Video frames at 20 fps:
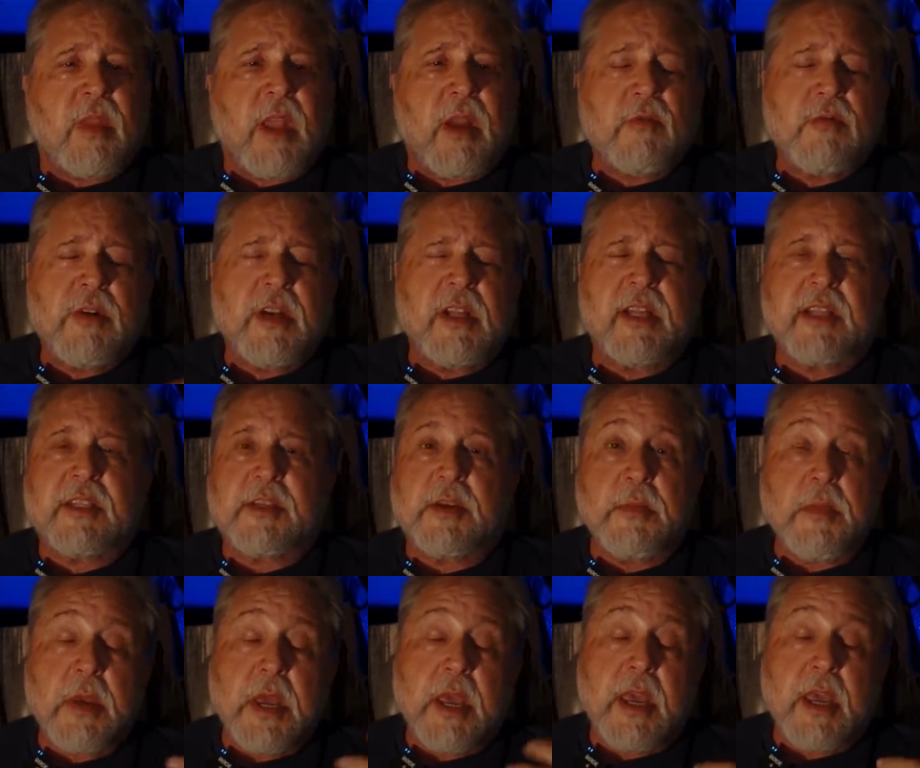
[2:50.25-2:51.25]
really, to
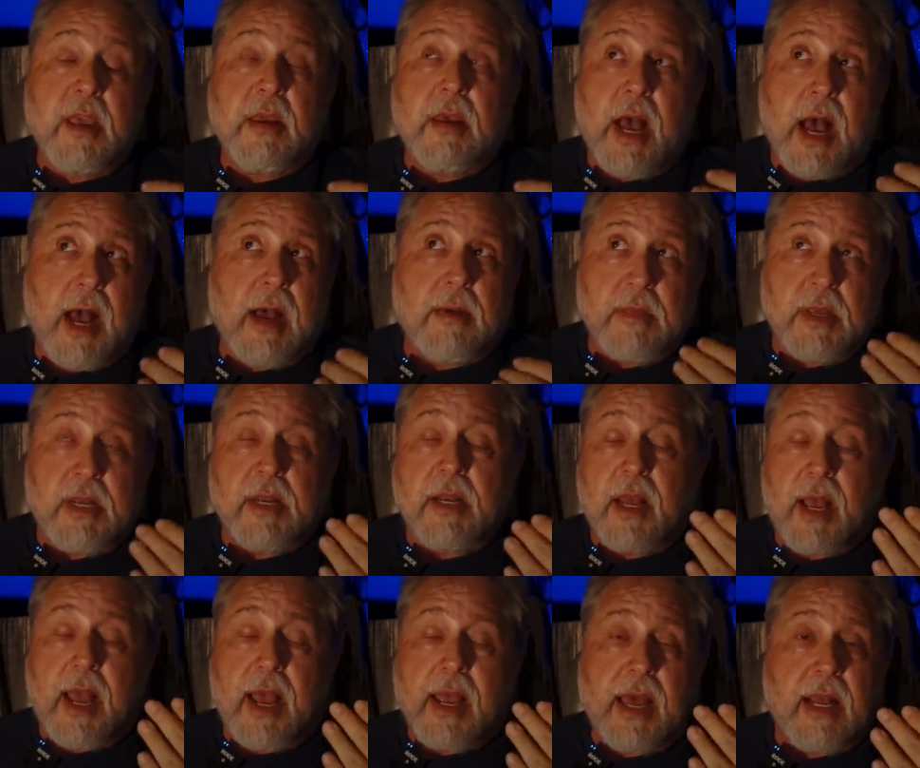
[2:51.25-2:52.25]
me, I mean,
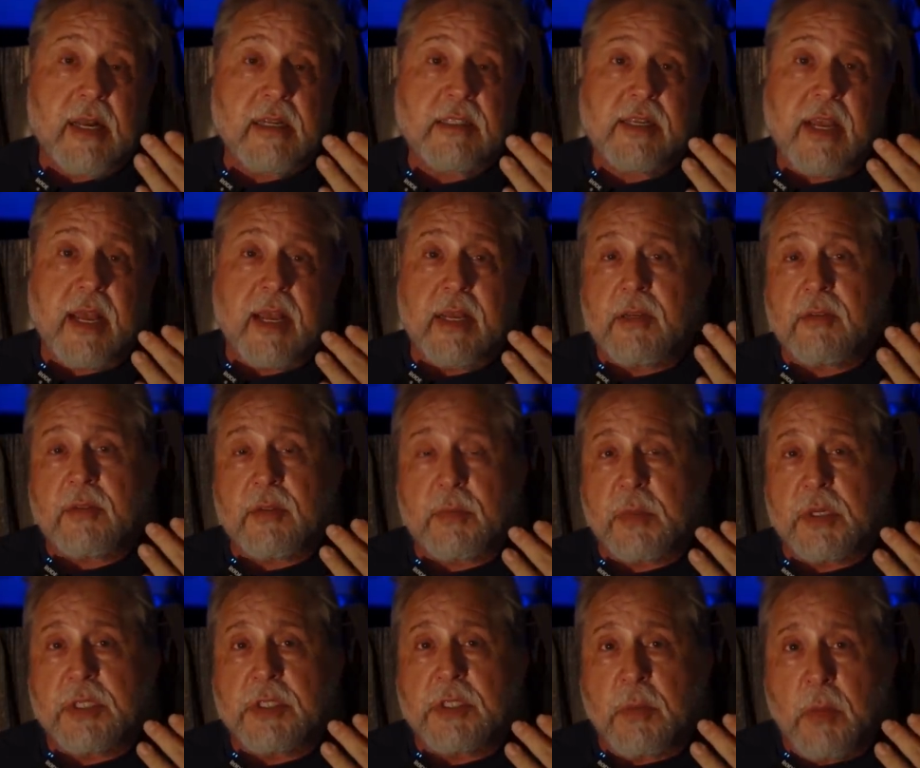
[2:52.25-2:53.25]
I got to say it was a
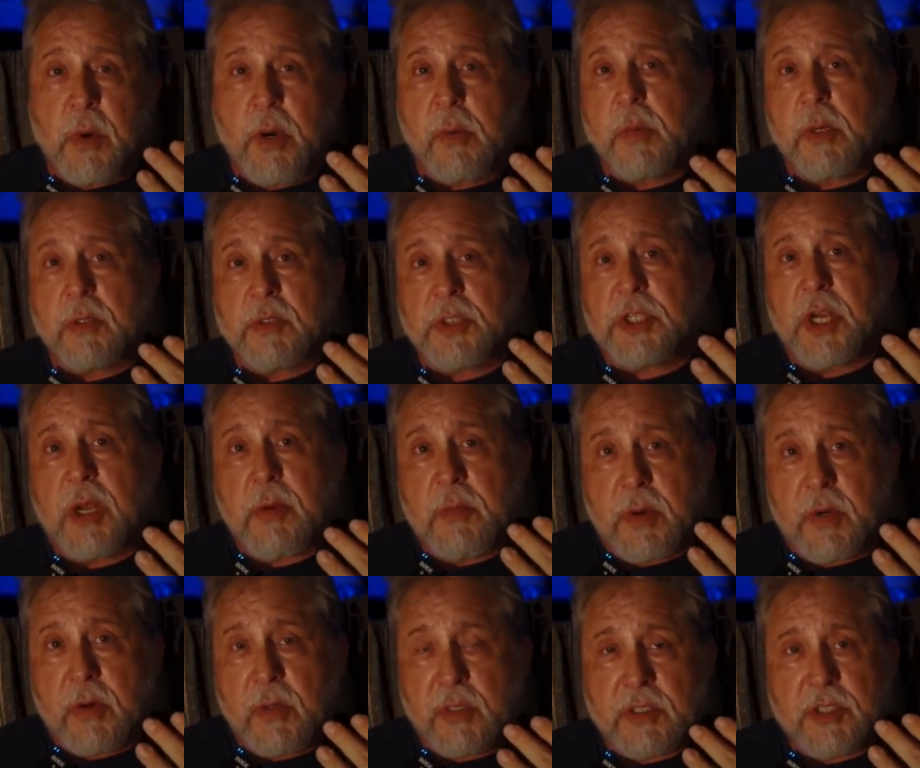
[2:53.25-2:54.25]
bunch of mumbo
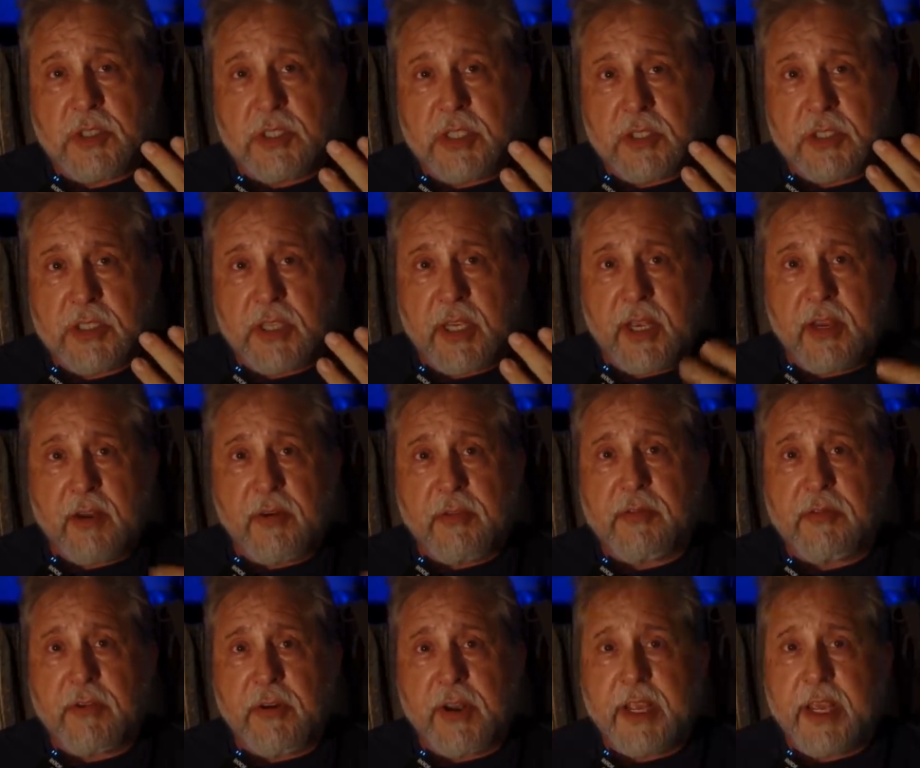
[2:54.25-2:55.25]
jumbo excuse to get your
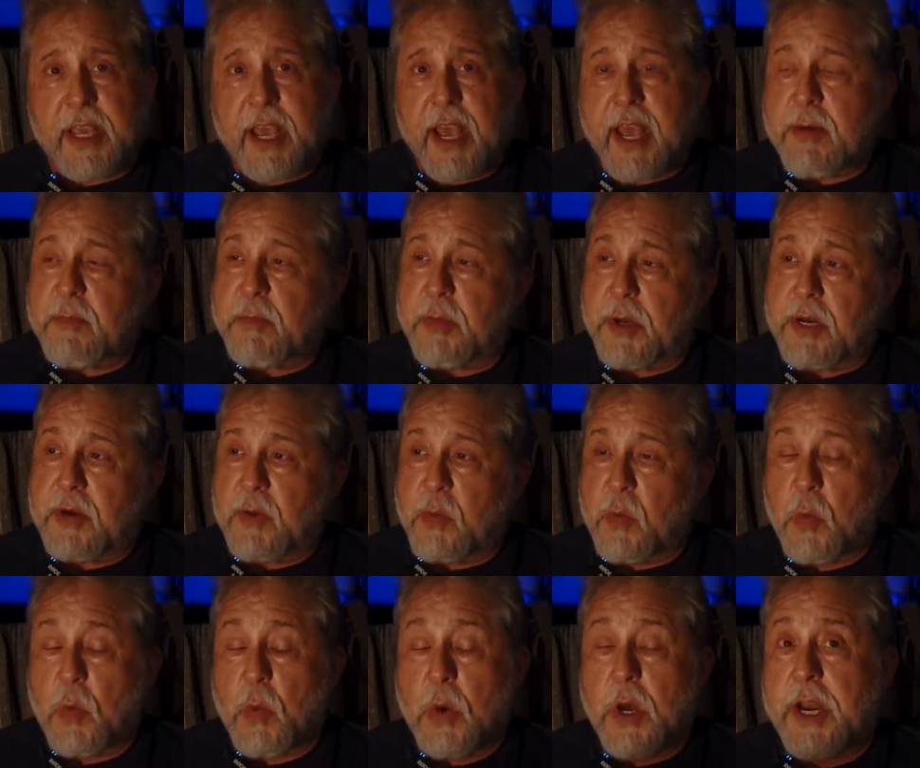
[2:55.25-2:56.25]
freak on, but
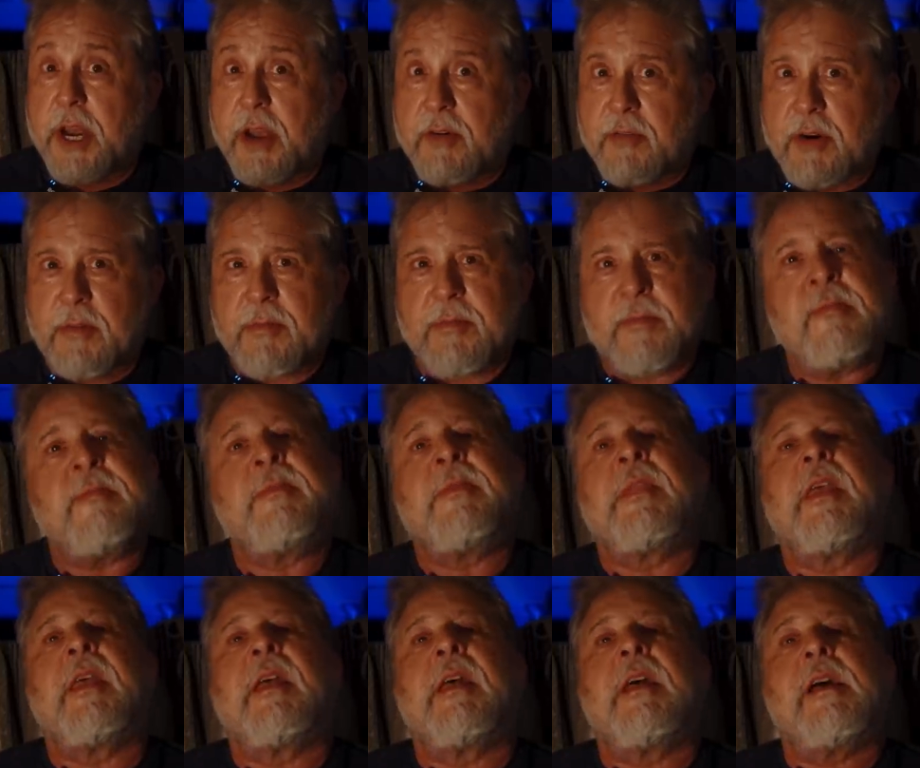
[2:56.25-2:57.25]
whatever.
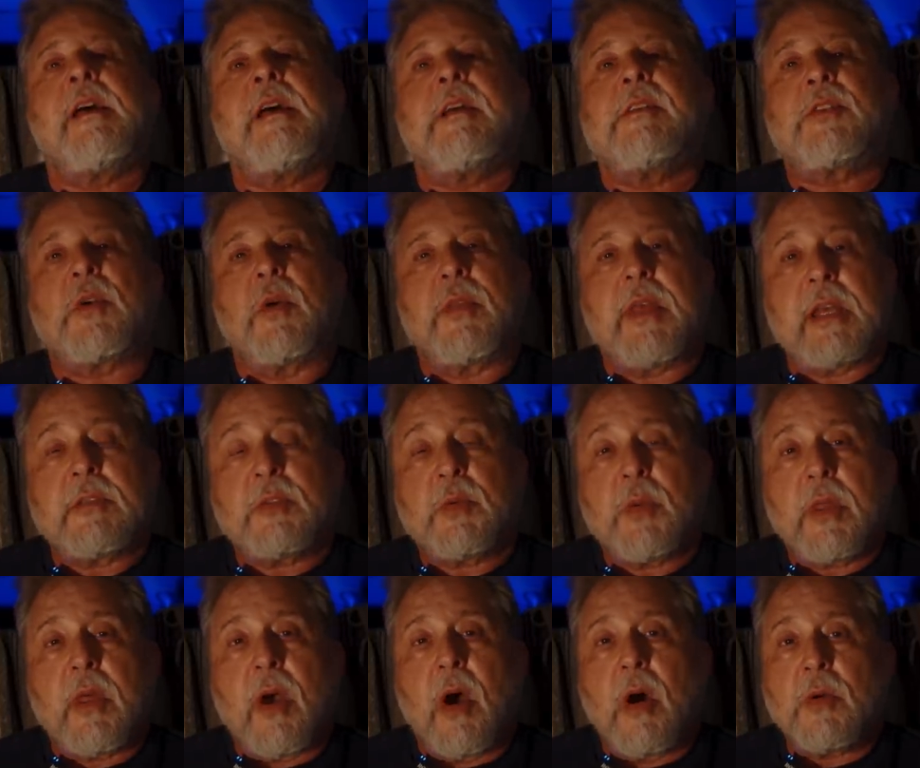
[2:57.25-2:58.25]
So that's
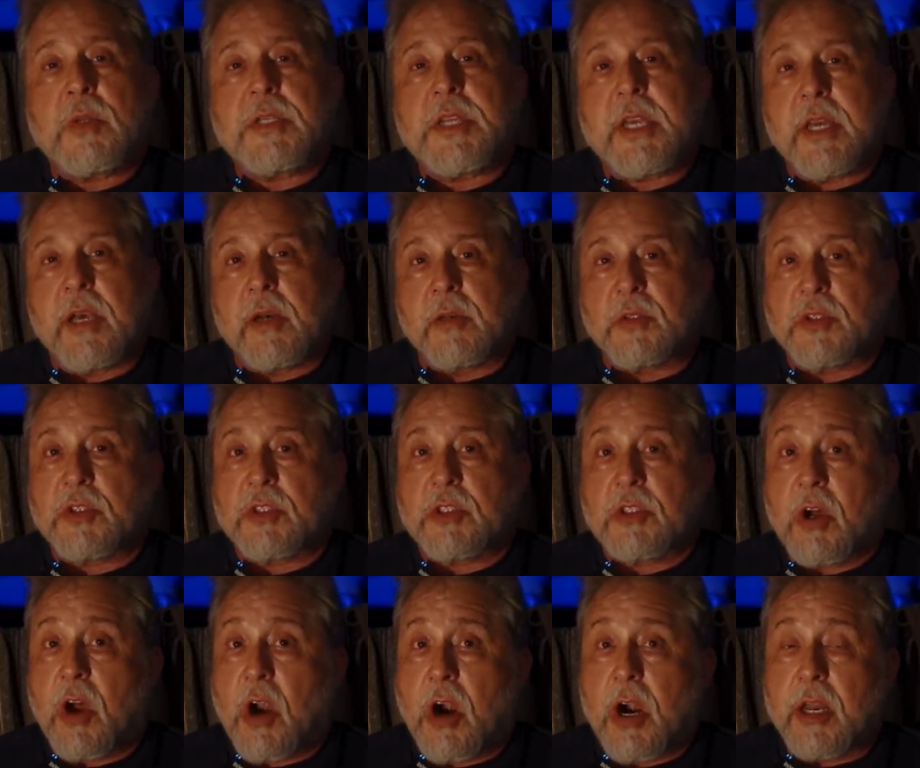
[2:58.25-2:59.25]
where the OTO
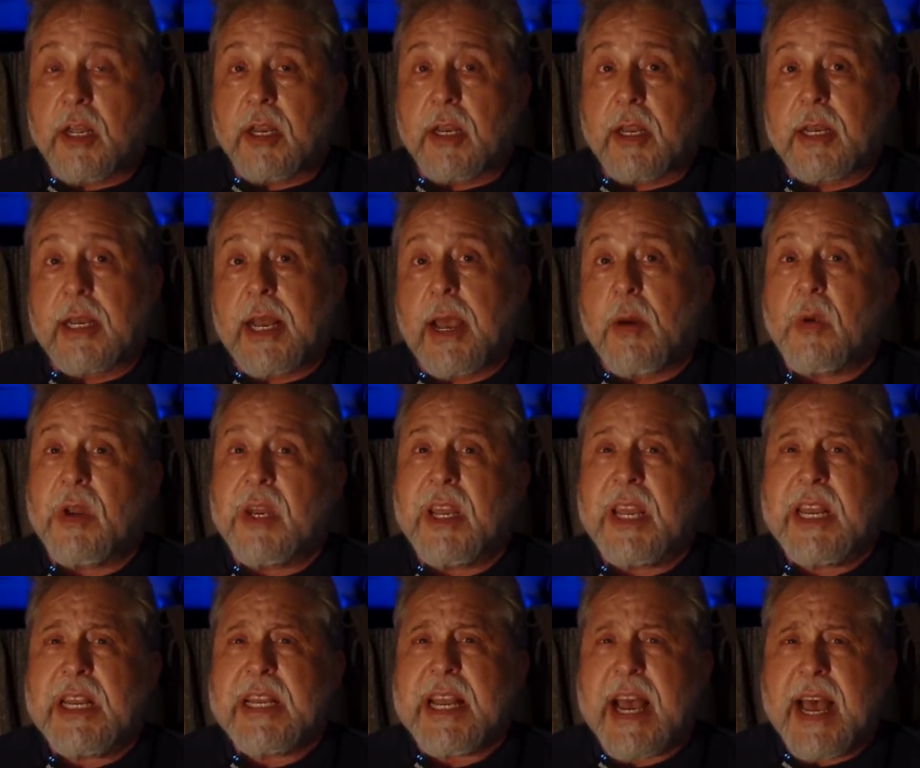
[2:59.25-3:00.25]
started. Now, when
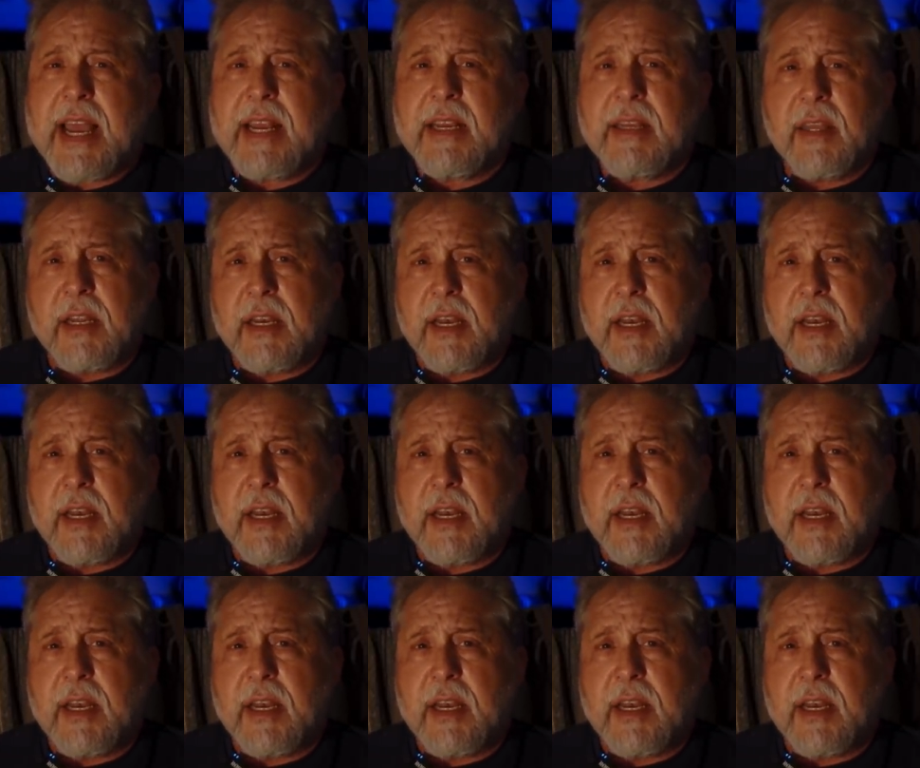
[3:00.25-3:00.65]
he died in the